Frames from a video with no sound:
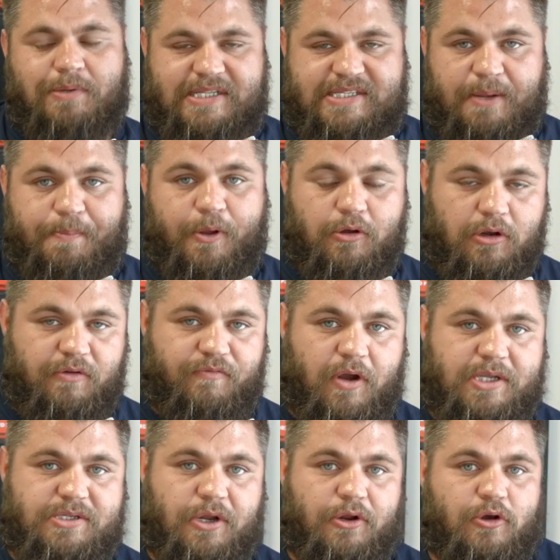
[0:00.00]
typical of what
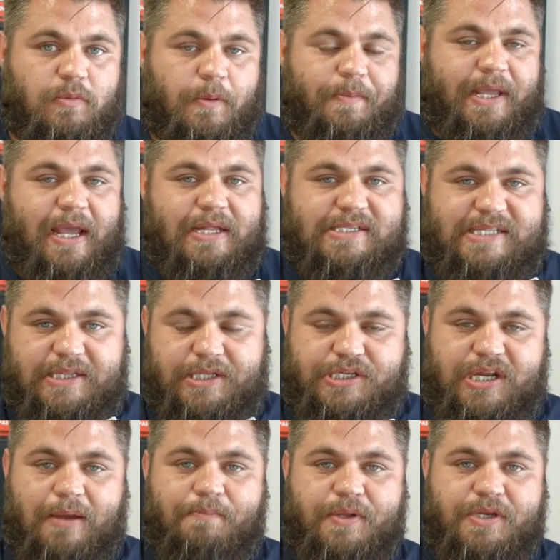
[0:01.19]
he's going to come up against in the
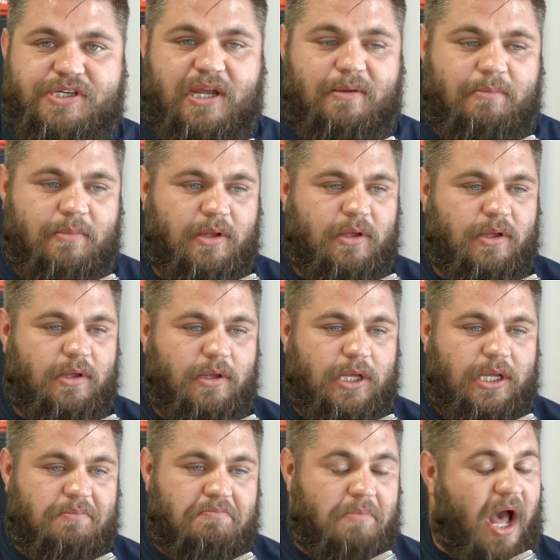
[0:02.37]
championship.
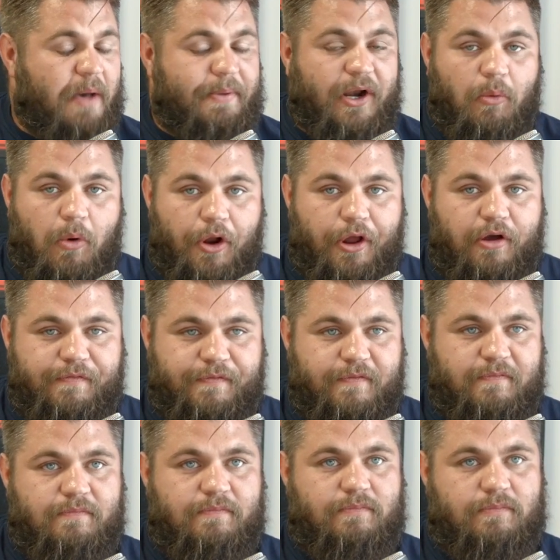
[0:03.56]
Might have been a one-off,
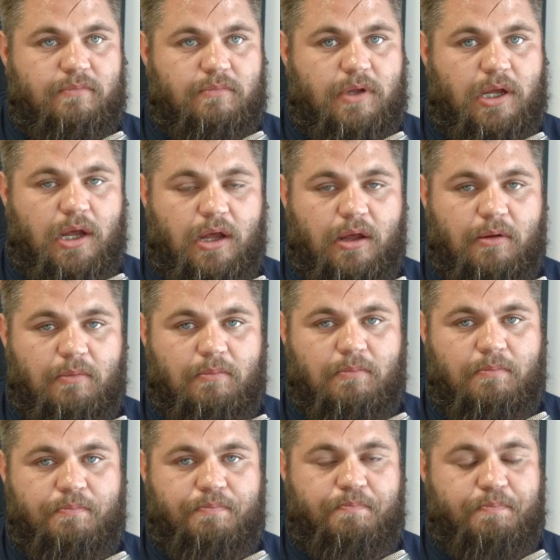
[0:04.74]
but
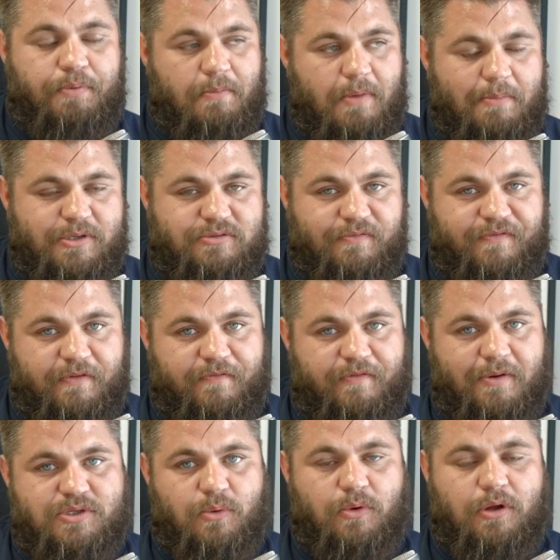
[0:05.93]
it might be something for
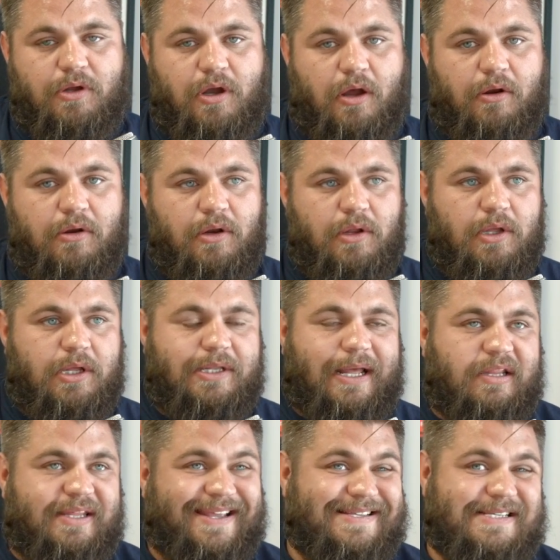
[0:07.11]
him to work on. Now,
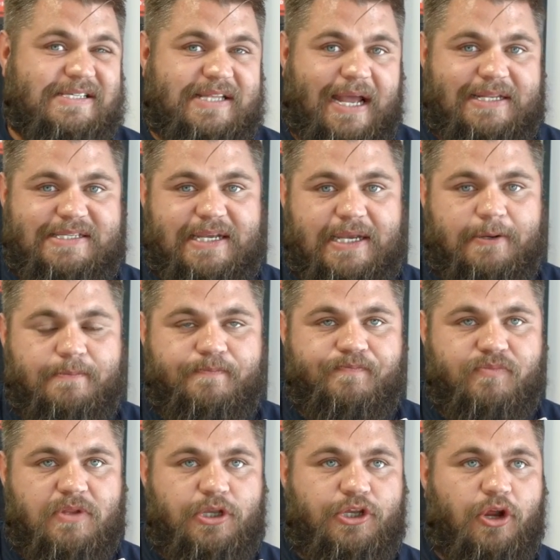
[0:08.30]
the thing is, he's 19.
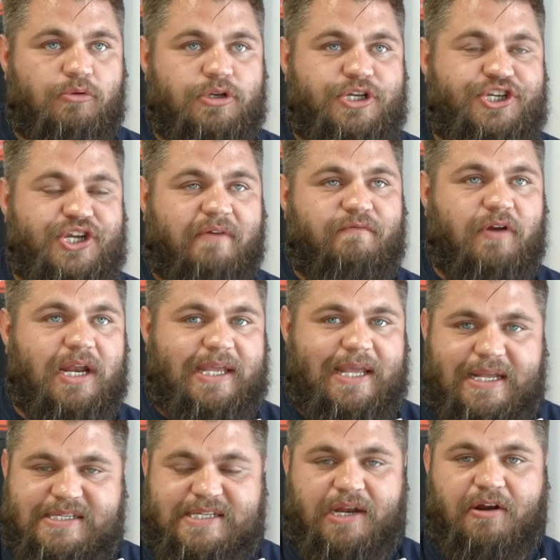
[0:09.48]
You don't generally
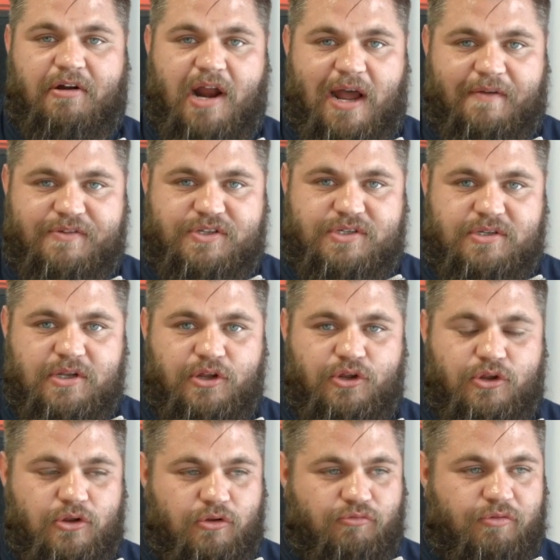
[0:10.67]
get centre-halves
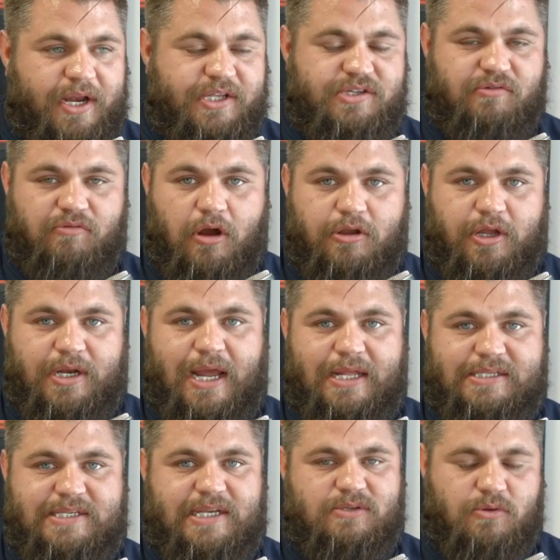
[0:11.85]
ready to rock at
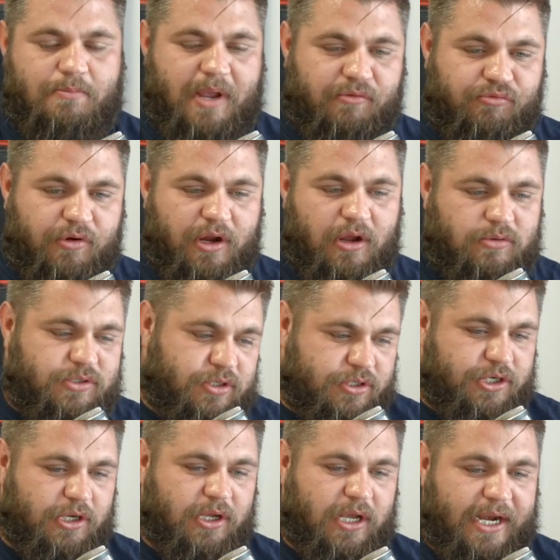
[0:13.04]
19. It's what made Rio such
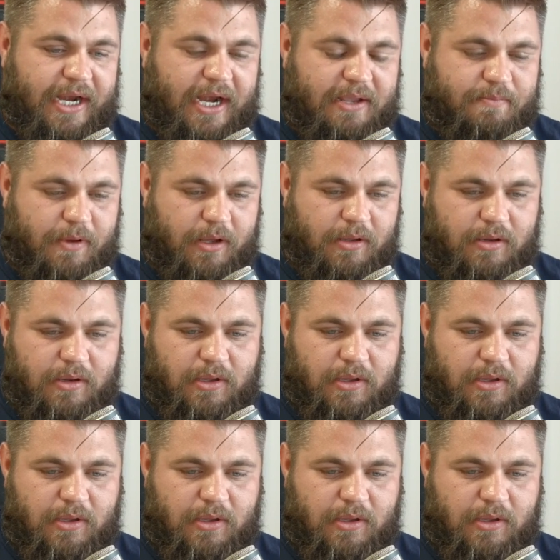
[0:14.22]
an enigma.